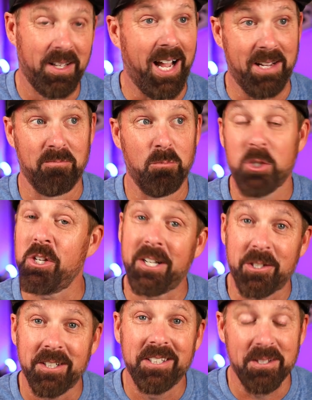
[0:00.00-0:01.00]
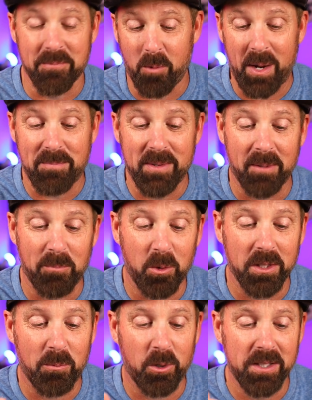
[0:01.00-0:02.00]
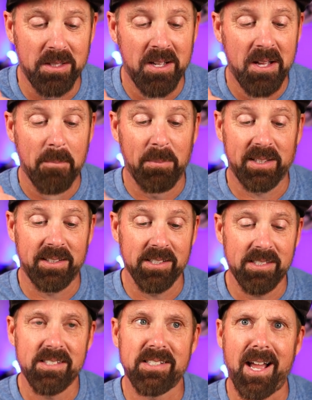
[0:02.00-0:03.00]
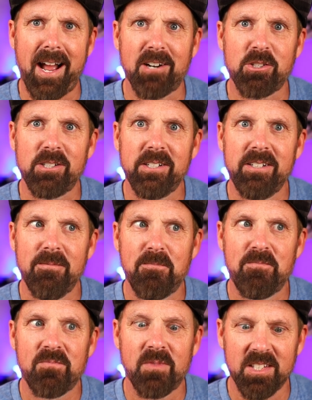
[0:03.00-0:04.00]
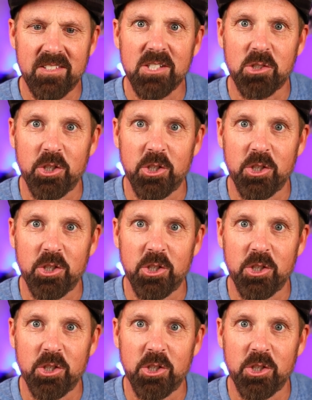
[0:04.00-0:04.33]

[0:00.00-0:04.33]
I wish I could, it'd wake me up more in the morning, but this is actually, this is